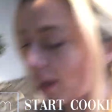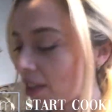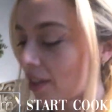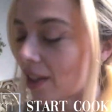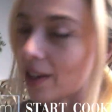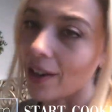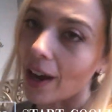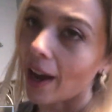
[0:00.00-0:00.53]
and
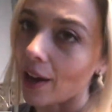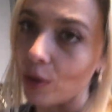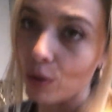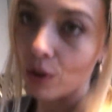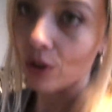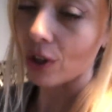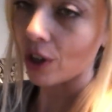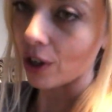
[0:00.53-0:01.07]
then I
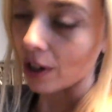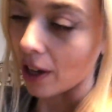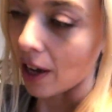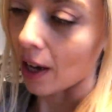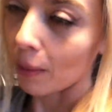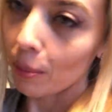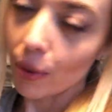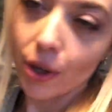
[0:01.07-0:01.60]
will cook
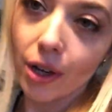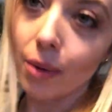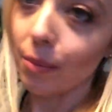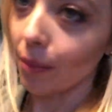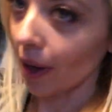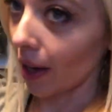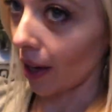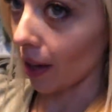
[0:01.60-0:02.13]
up
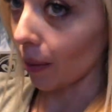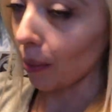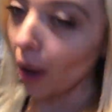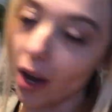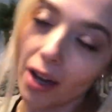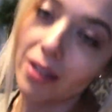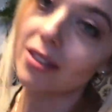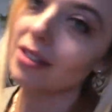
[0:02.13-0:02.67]
my
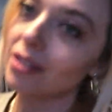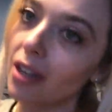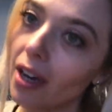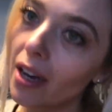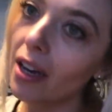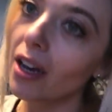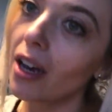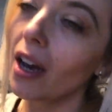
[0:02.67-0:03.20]

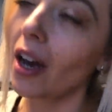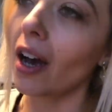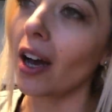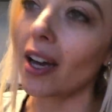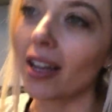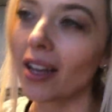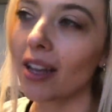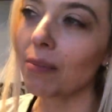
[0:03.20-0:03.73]
pasta.
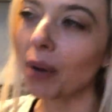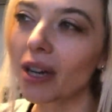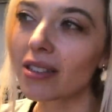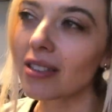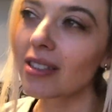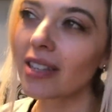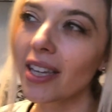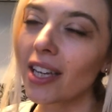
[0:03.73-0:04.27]

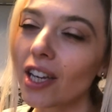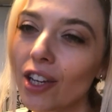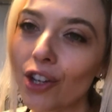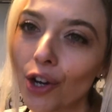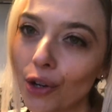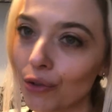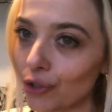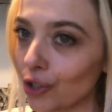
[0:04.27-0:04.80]
Pasta's like a
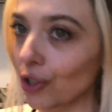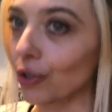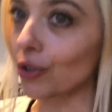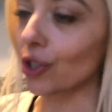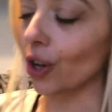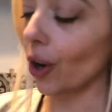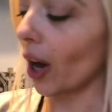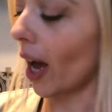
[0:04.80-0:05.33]
go-to,
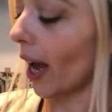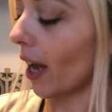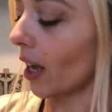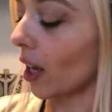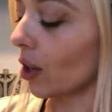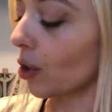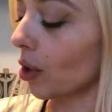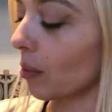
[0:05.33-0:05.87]
so
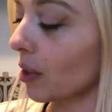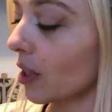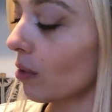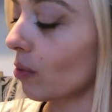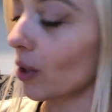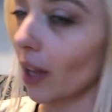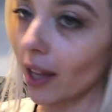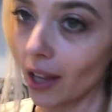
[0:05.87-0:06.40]
I normally
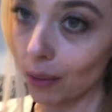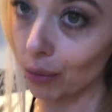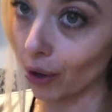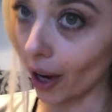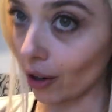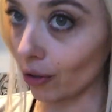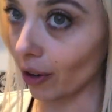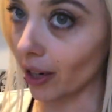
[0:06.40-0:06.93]
will get a
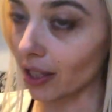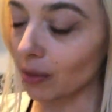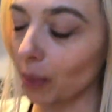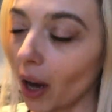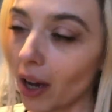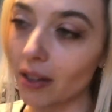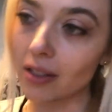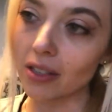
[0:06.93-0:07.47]
brown rice
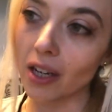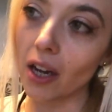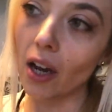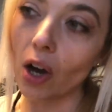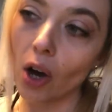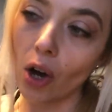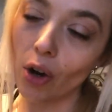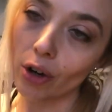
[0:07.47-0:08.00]
pasta
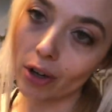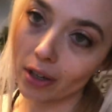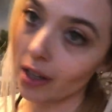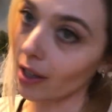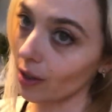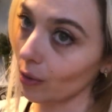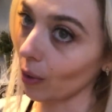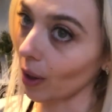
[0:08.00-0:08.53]
or a
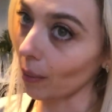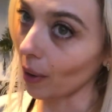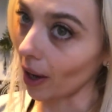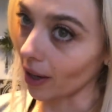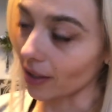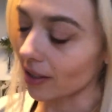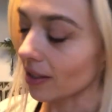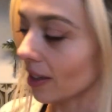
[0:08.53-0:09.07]
quinoa
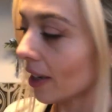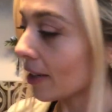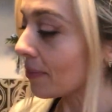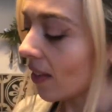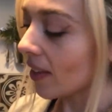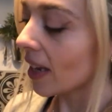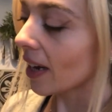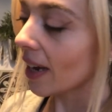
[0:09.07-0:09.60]
pasta.
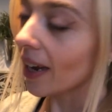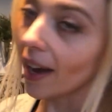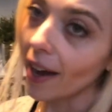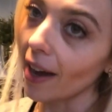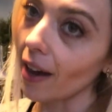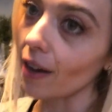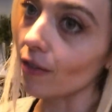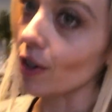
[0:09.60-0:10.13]
And then I
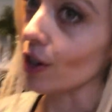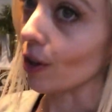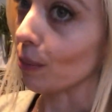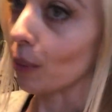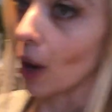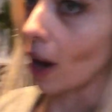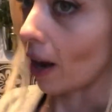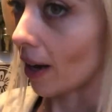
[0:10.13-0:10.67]
have a
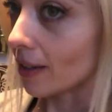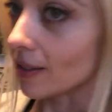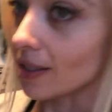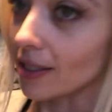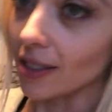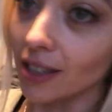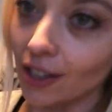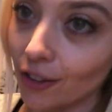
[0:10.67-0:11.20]

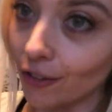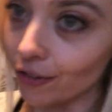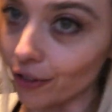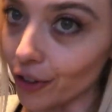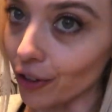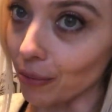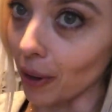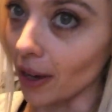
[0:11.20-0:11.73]
pot
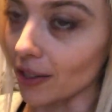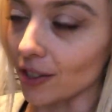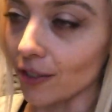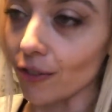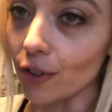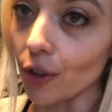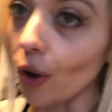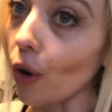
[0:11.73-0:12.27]
full of pasta
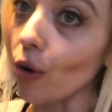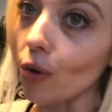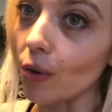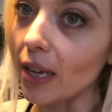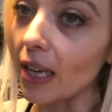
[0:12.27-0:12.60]
for the whole